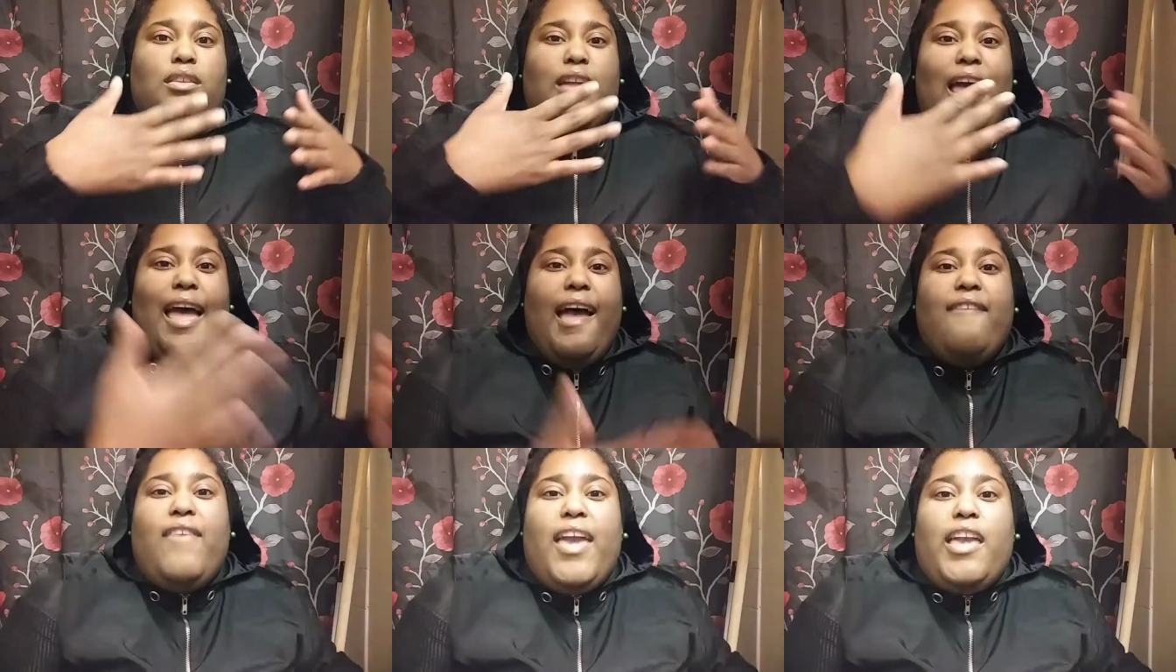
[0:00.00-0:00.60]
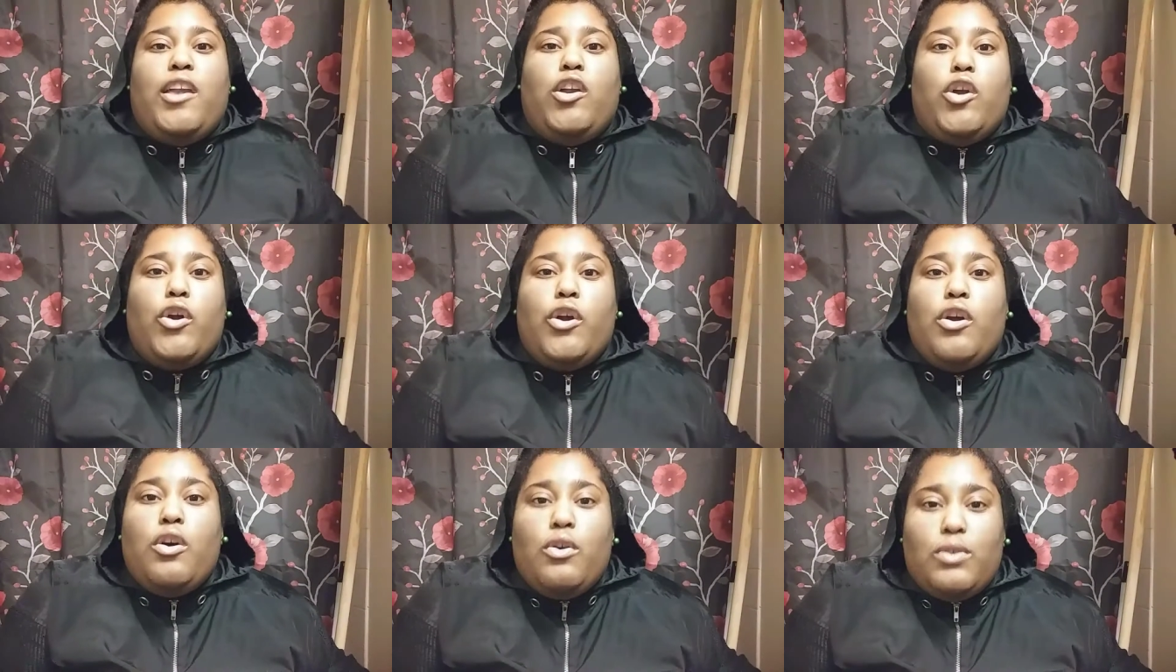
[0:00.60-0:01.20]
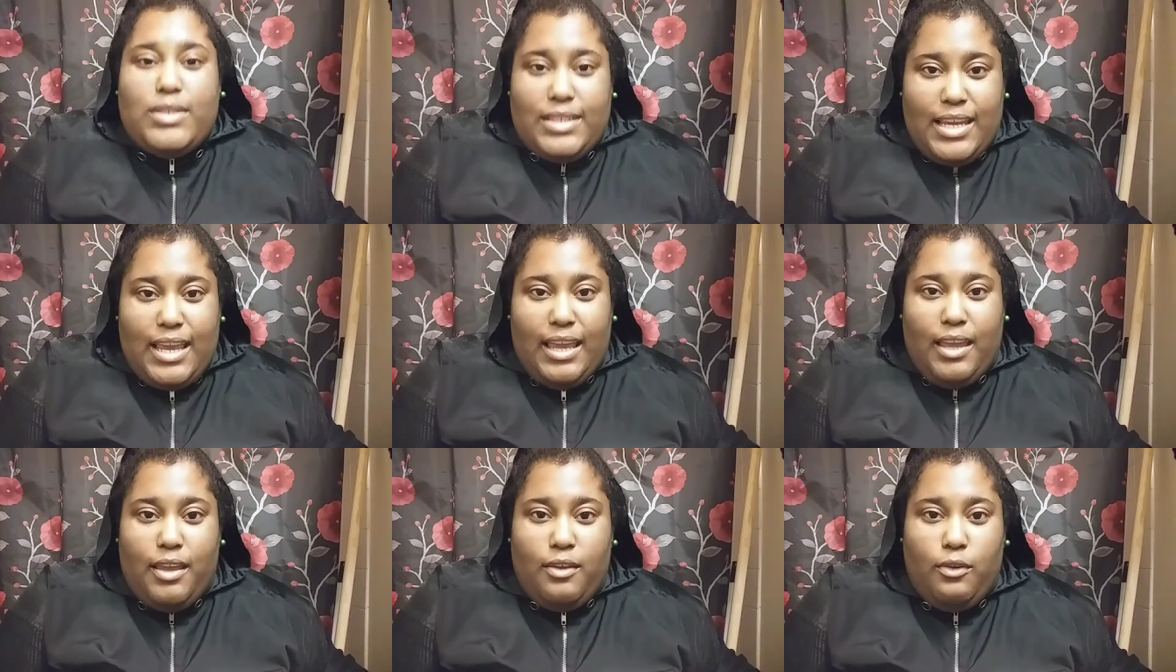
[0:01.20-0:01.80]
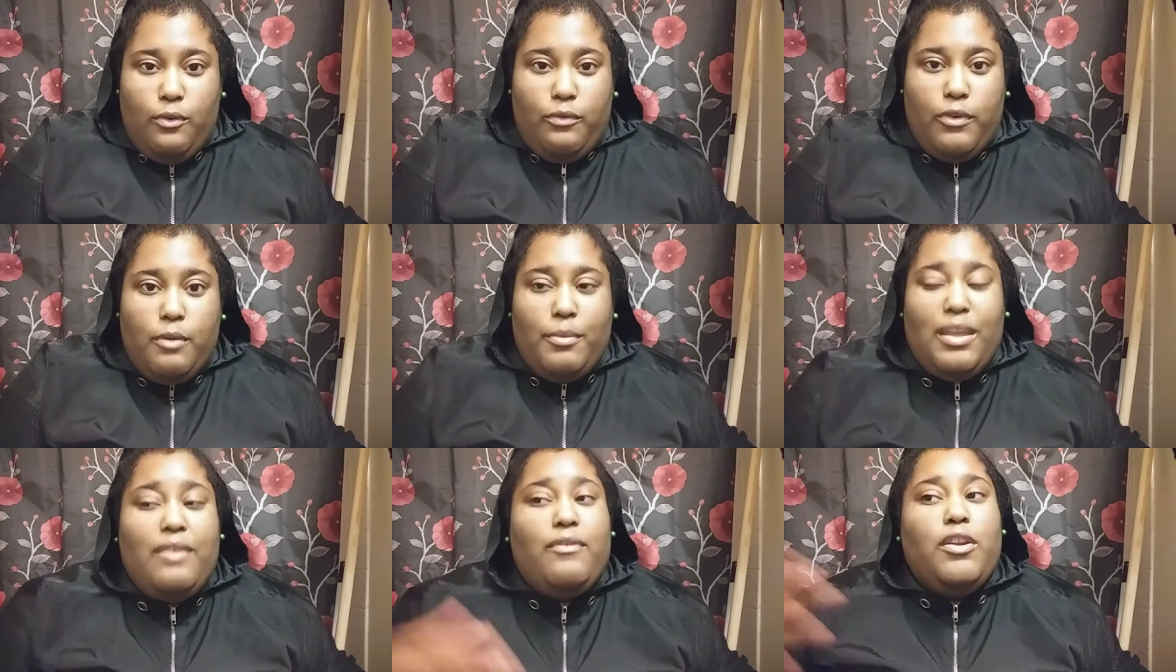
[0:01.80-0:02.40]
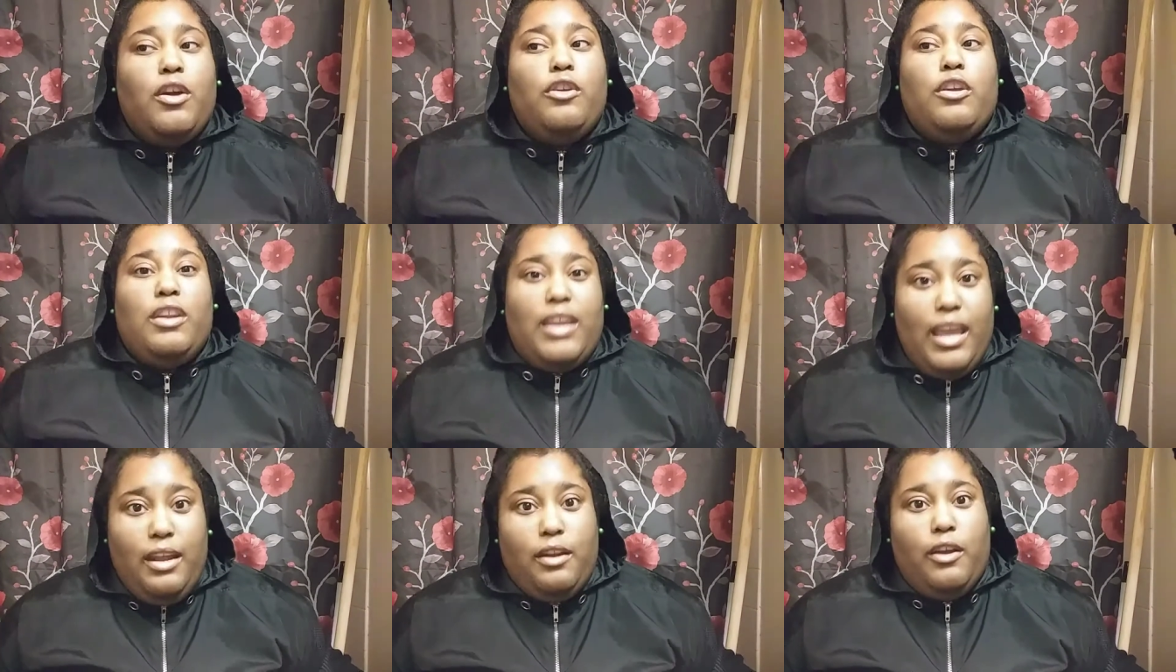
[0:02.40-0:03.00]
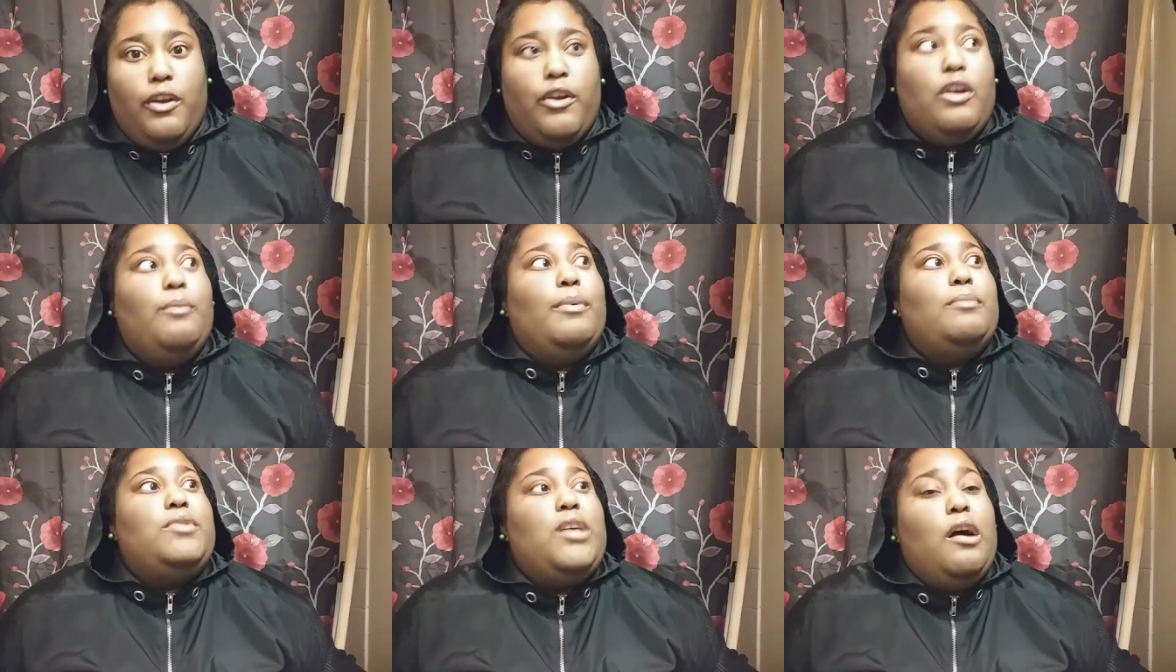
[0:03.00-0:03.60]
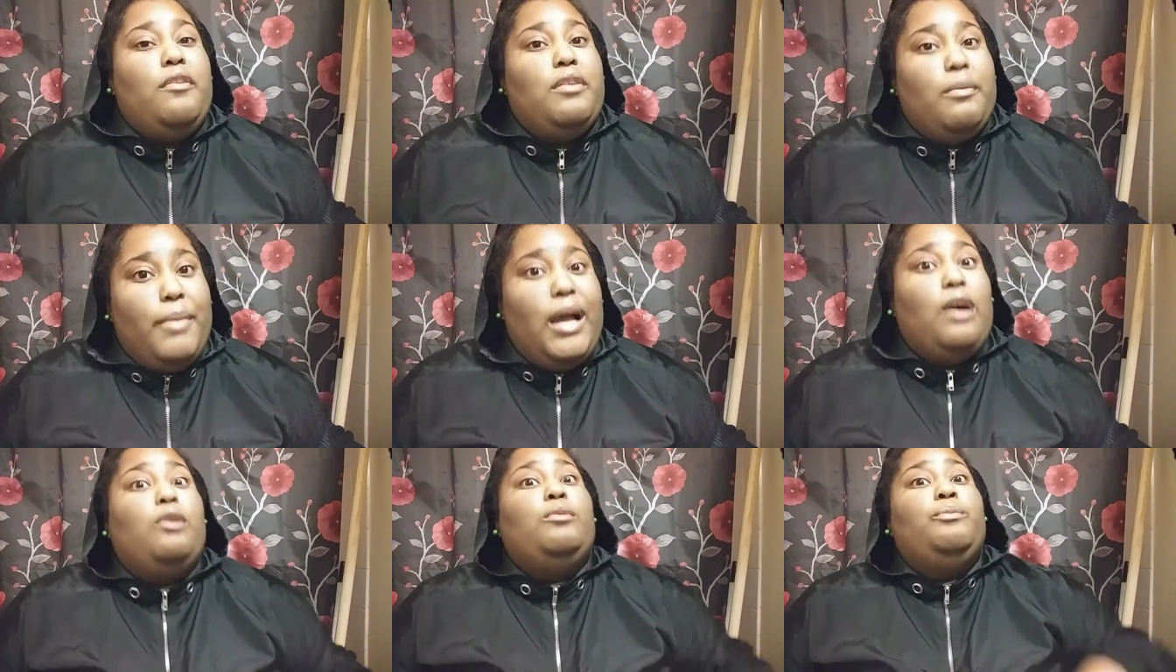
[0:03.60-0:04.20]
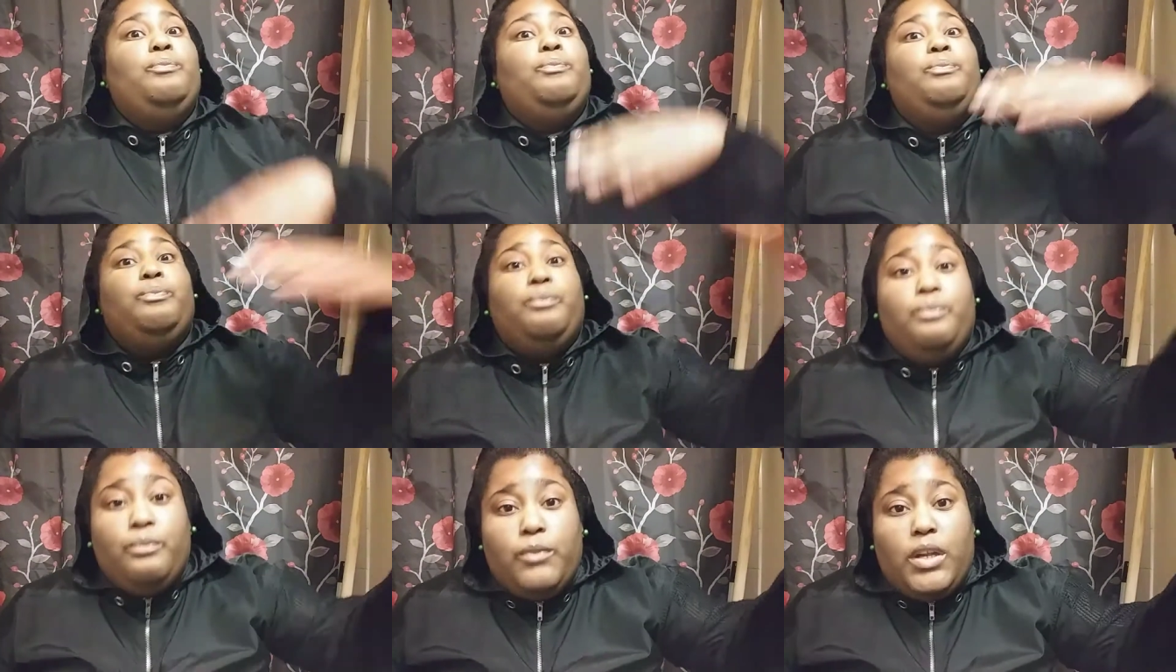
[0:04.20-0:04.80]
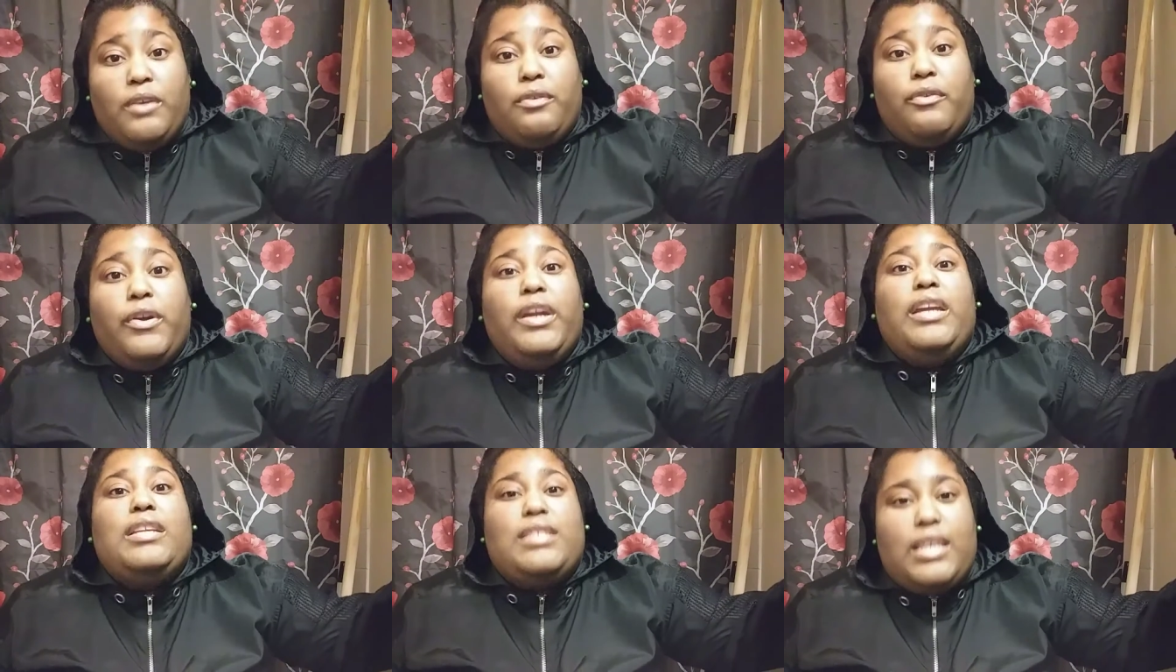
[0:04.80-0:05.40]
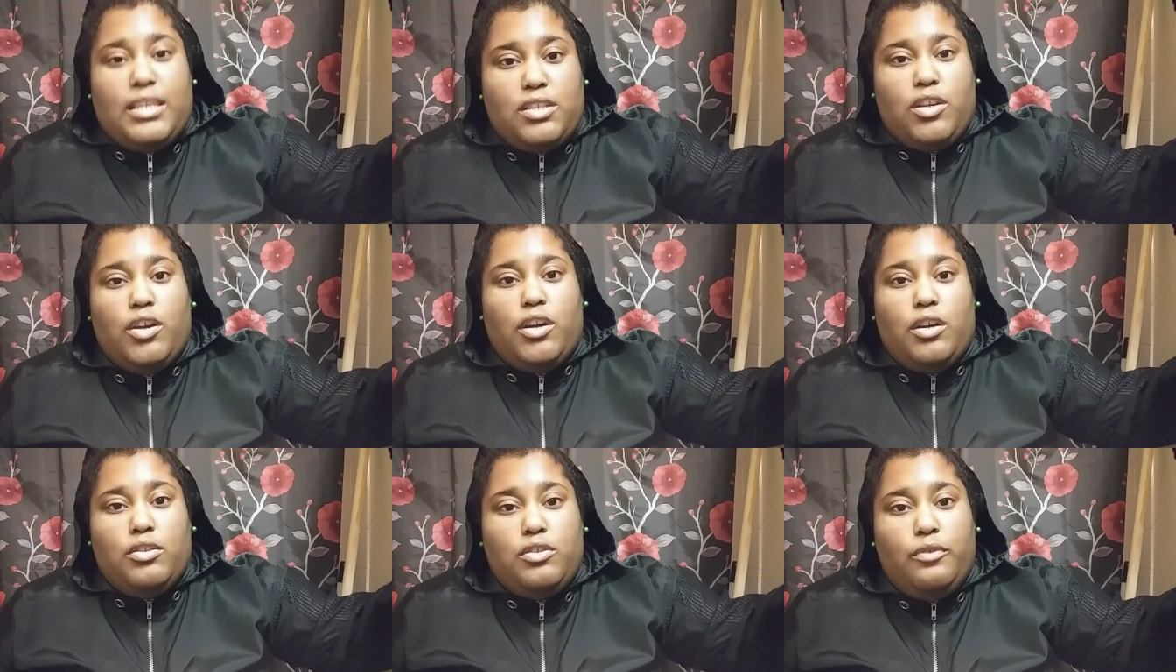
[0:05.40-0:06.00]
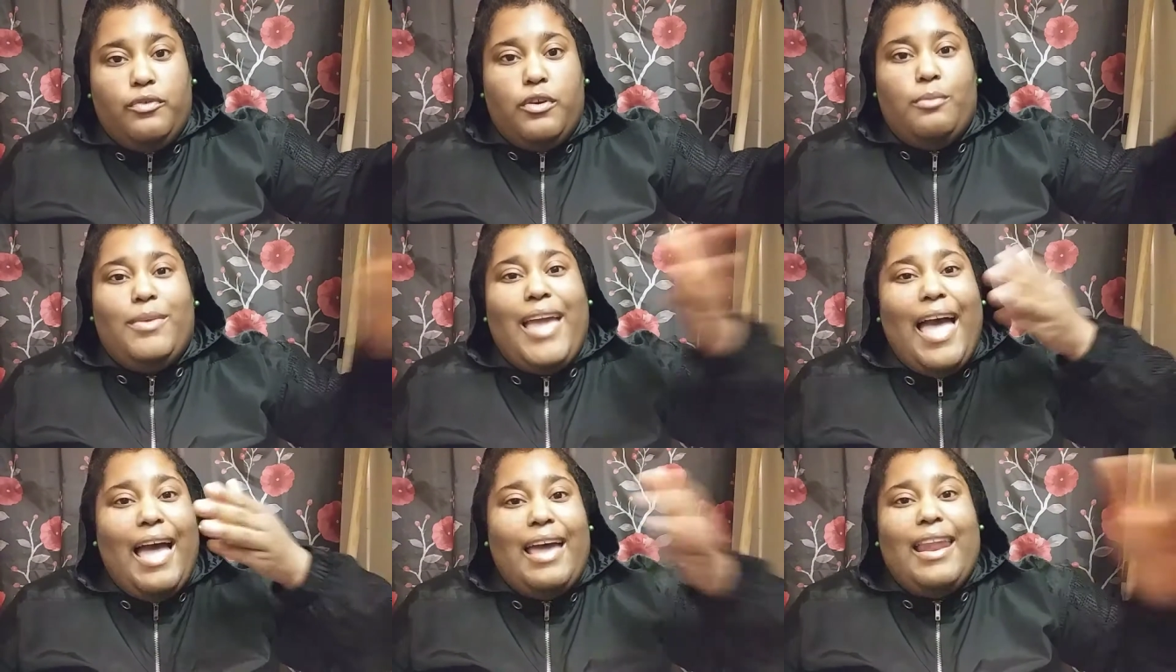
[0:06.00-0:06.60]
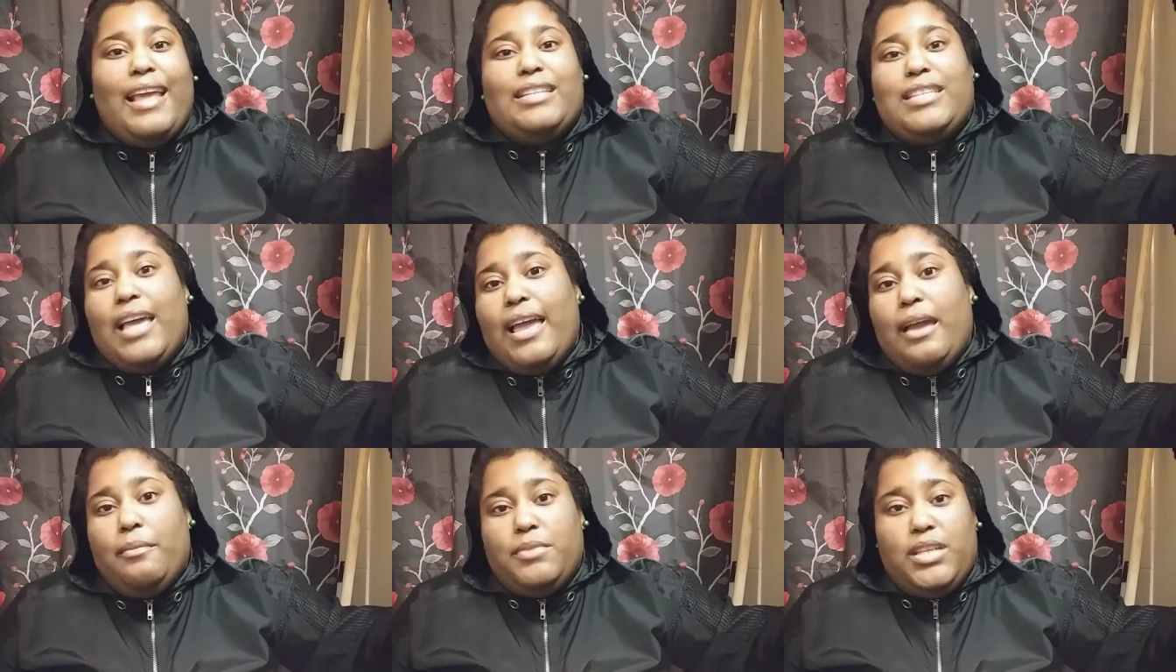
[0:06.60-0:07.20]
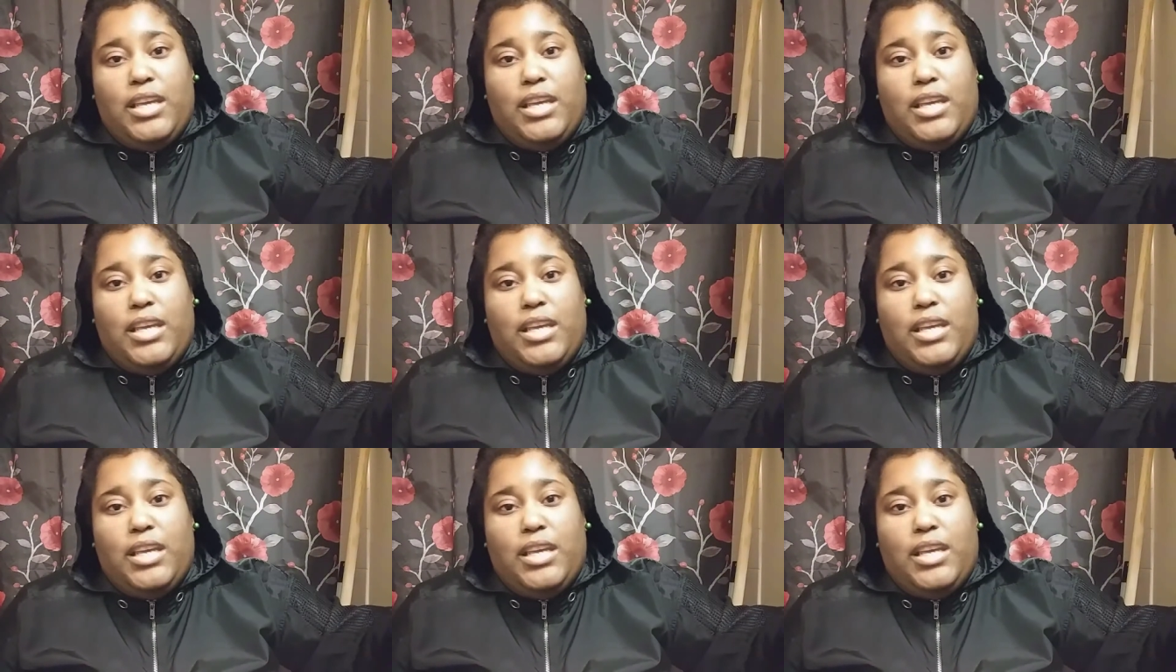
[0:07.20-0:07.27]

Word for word: have a girl's day. You feel me? Even though you're dating a girl, I'm talking about friends as girls. You feel me? Have that time,